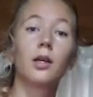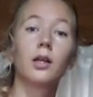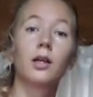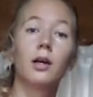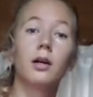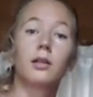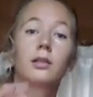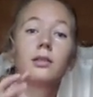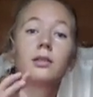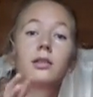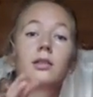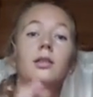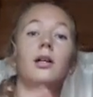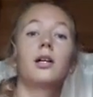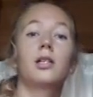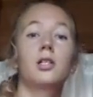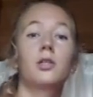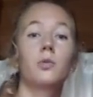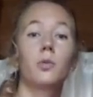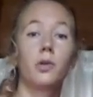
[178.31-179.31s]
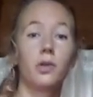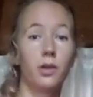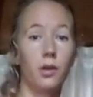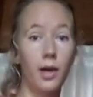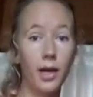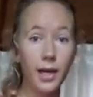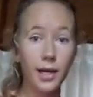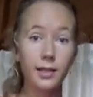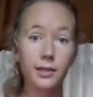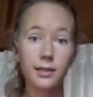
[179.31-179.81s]
can't touch with your
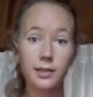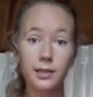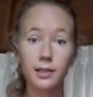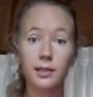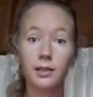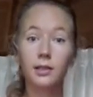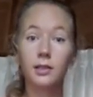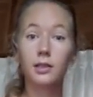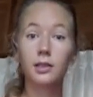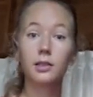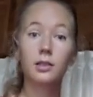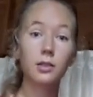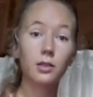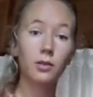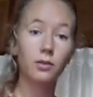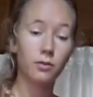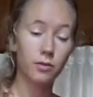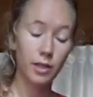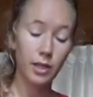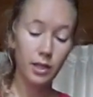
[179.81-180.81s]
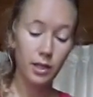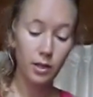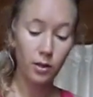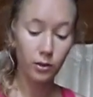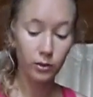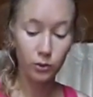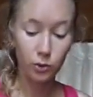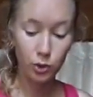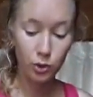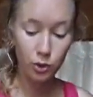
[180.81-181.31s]
hands and is not really on the